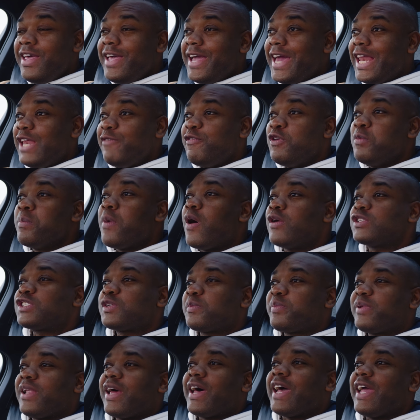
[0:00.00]
And if you
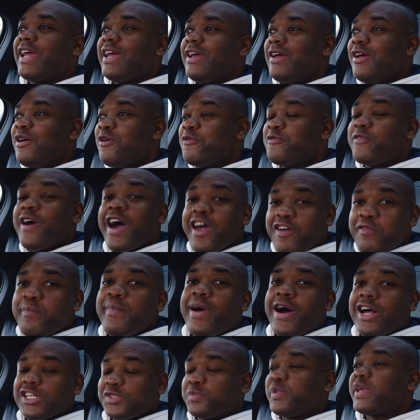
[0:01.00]
multiply 5
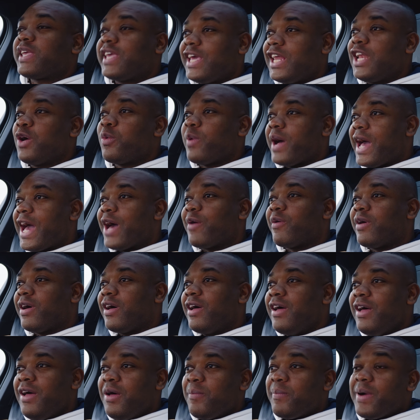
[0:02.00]
miles per kilowatt hour
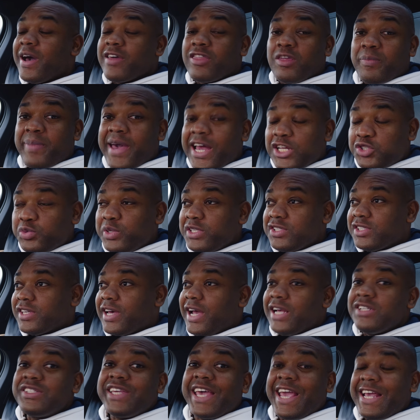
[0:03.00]
by the battery
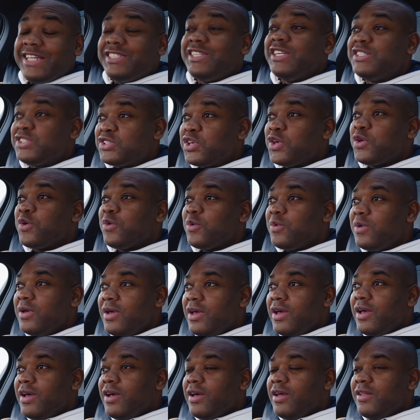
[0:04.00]
size, 82,
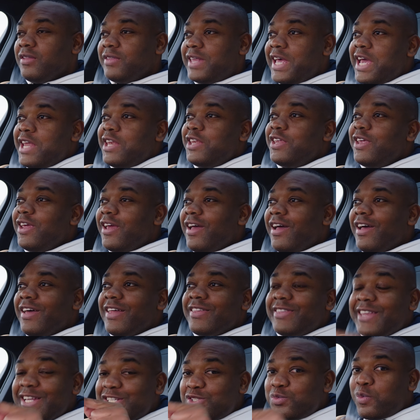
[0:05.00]
then
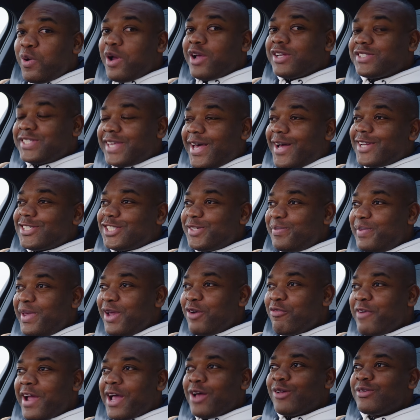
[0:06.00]
this works out to be
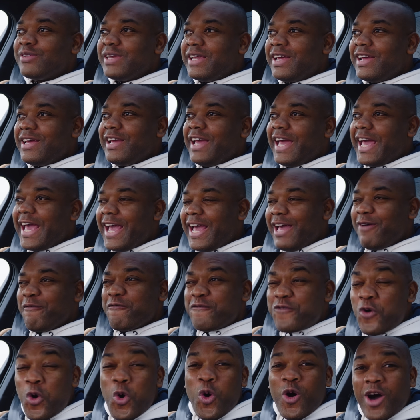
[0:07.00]
around
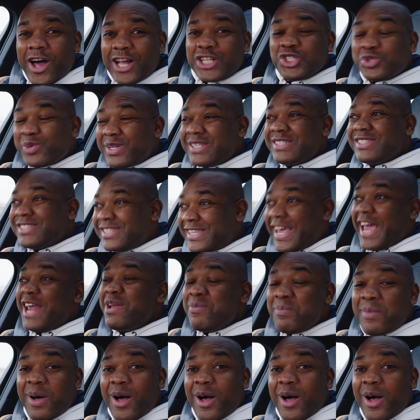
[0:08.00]
410